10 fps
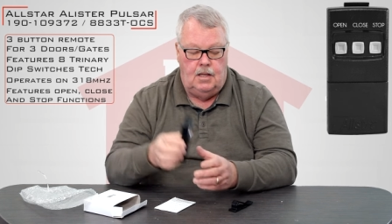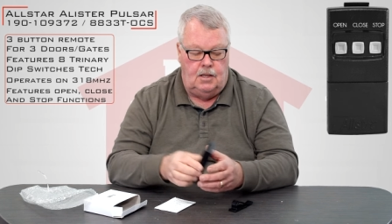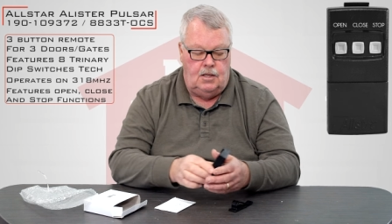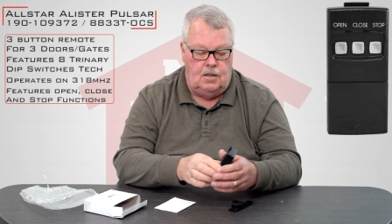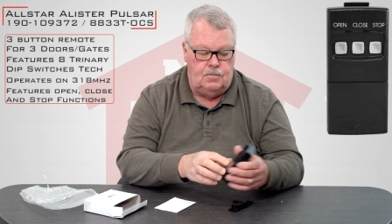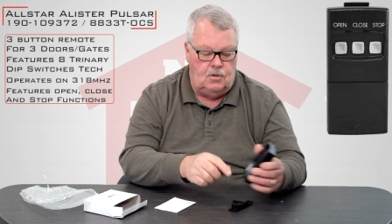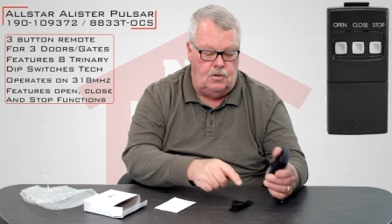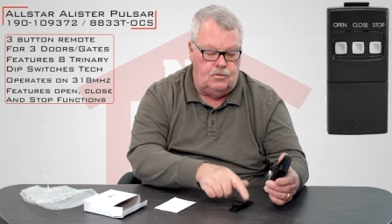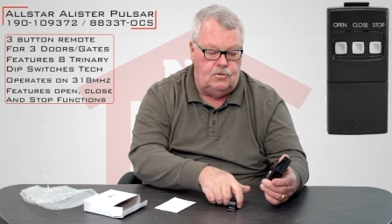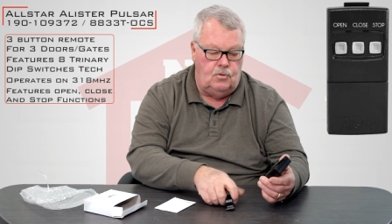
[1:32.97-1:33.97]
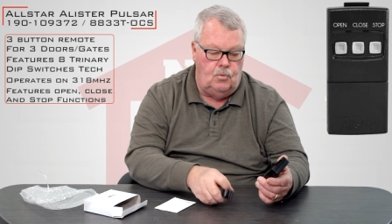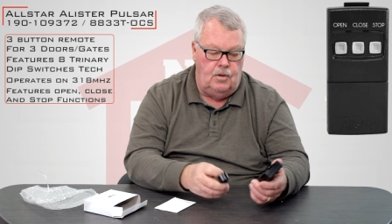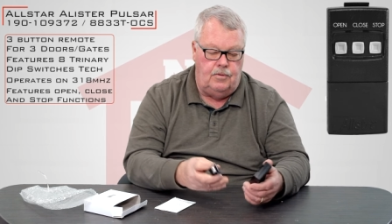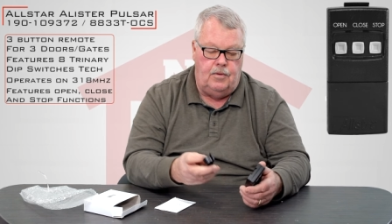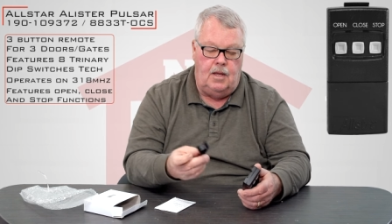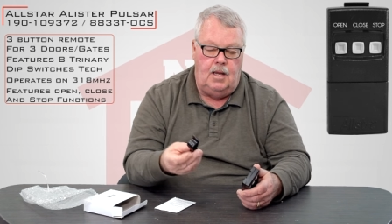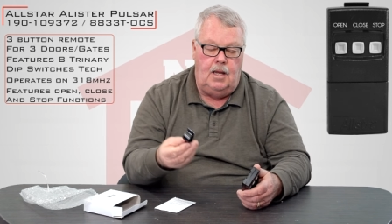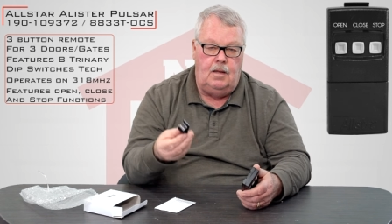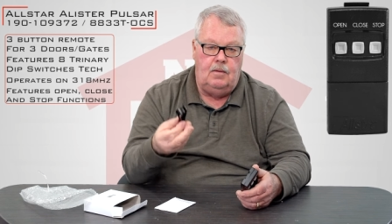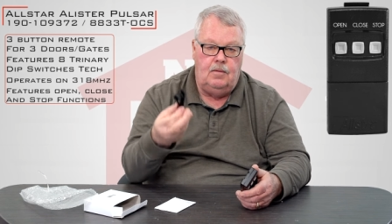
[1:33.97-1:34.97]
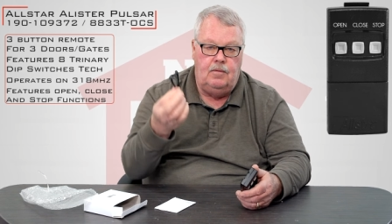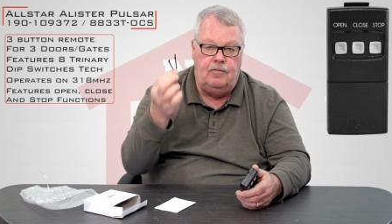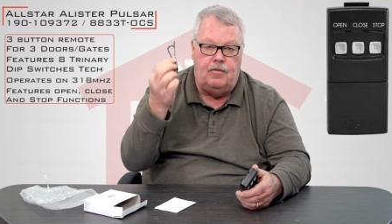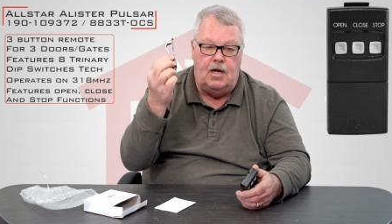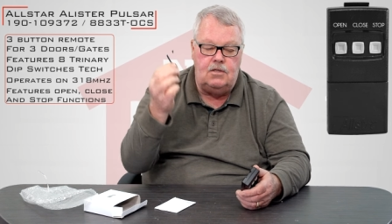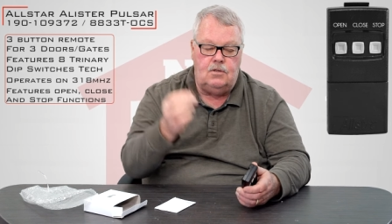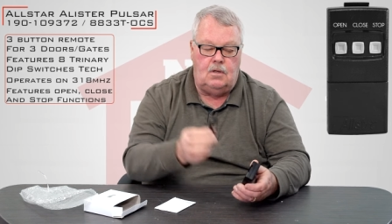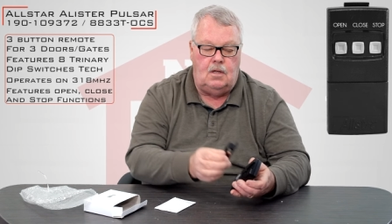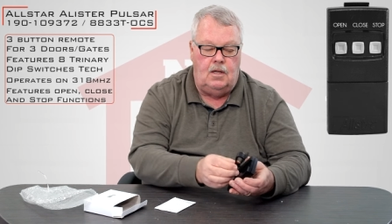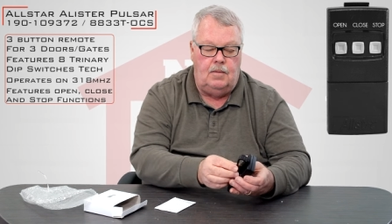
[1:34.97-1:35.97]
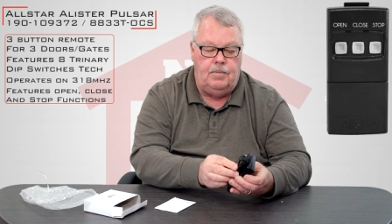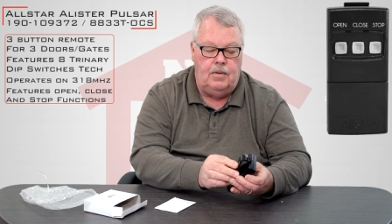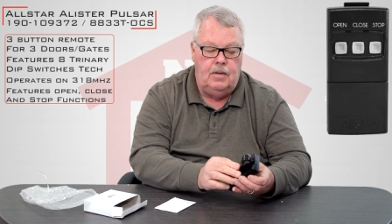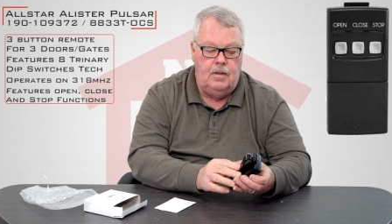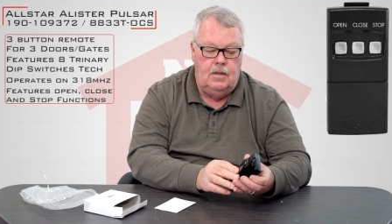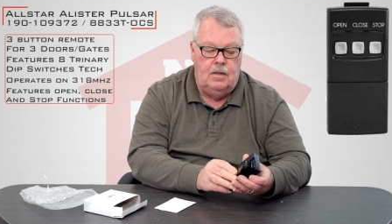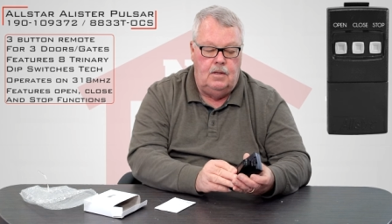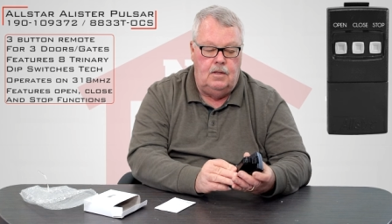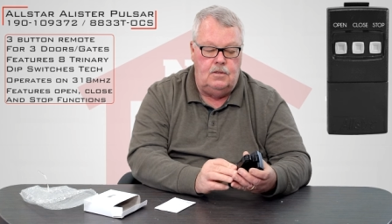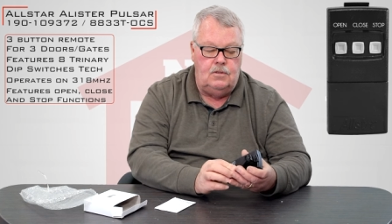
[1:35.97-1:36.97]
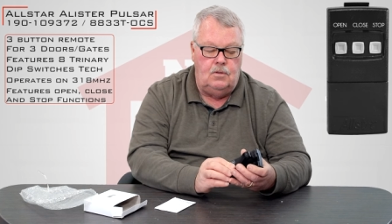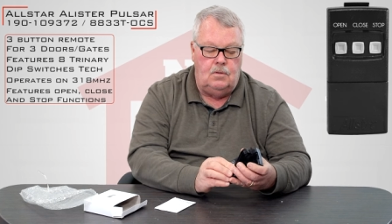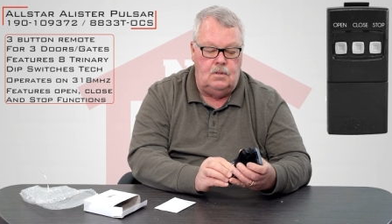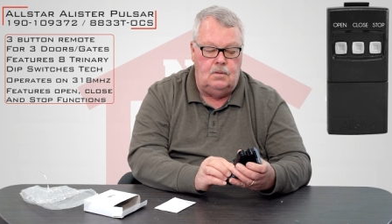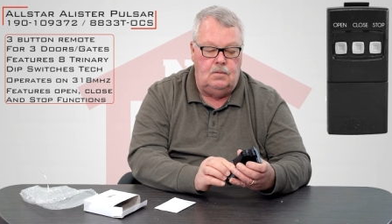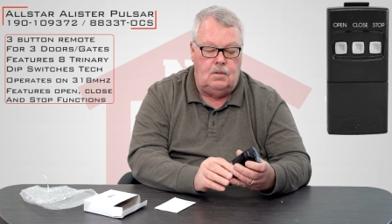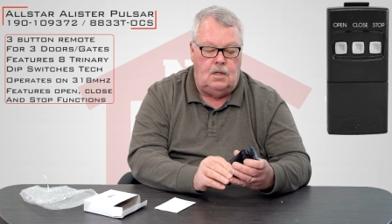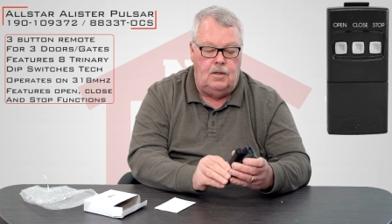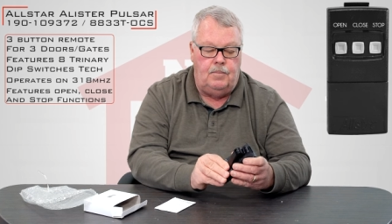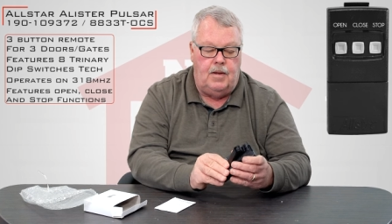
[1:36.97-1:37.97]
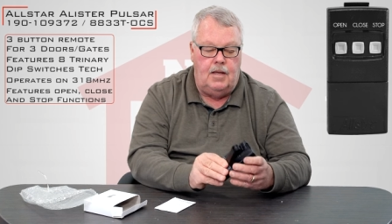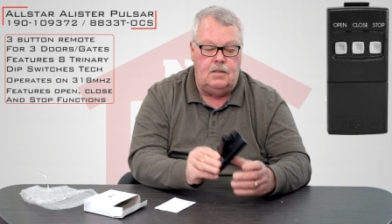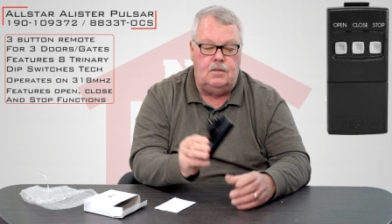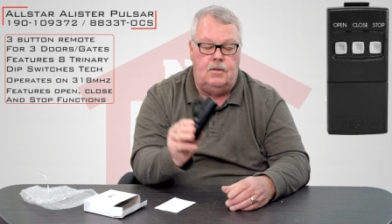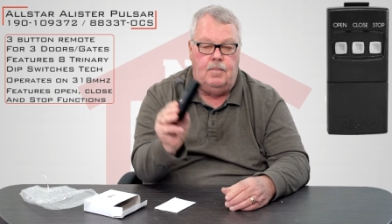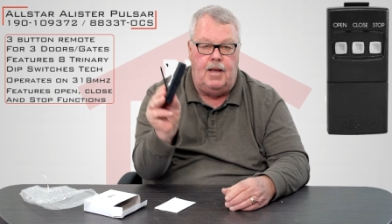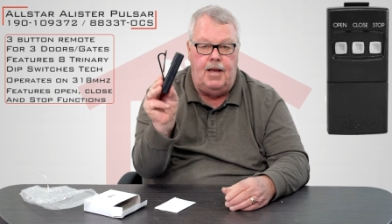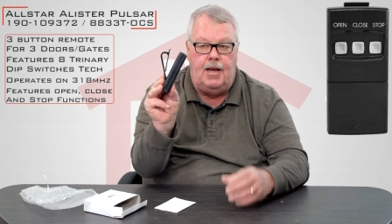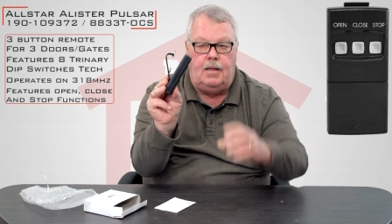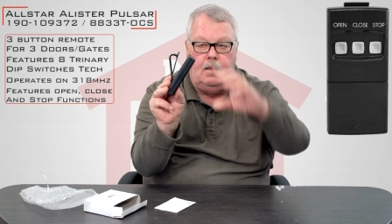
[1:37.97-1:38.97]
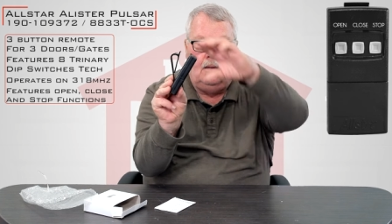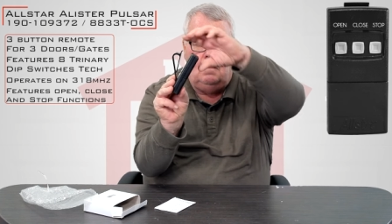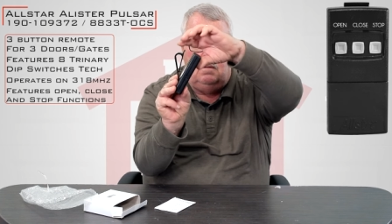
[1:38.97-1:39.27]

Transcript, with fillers: It comes also with a visor clip that you can clip onto the back.